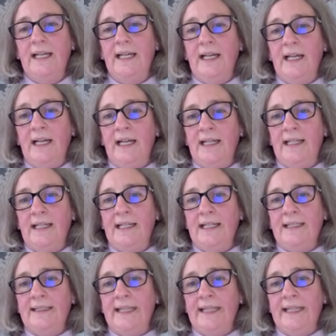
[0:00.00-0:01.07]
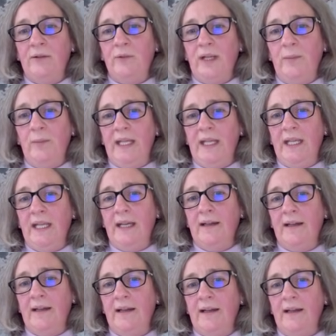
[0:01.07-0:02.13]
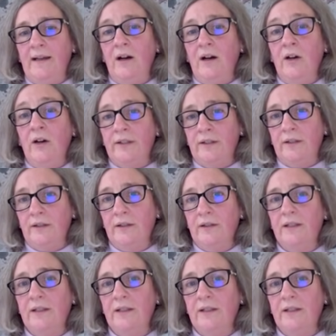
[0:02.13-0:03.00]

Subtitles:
There will be other